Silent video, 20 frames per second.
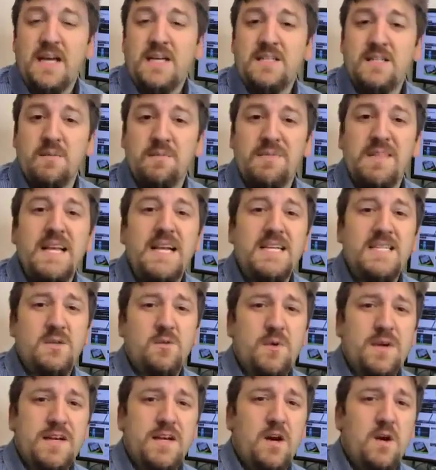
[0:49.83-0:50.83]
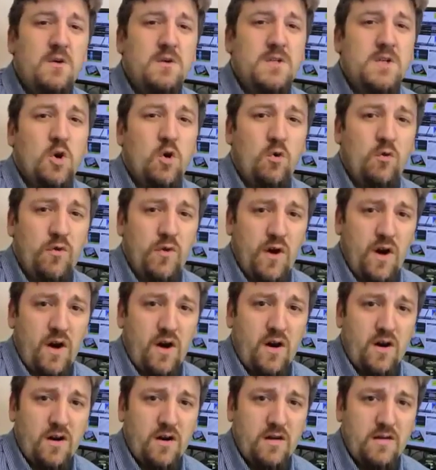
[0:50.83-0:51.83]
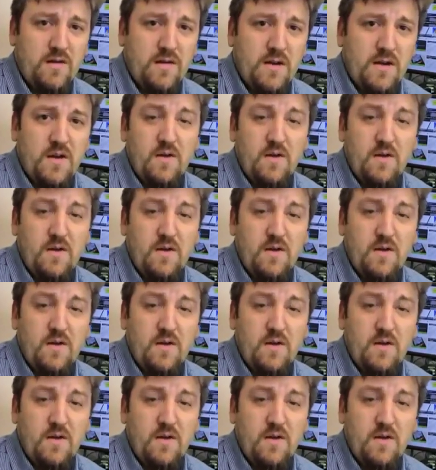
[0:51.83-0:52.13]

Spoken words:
Some things that we know so far.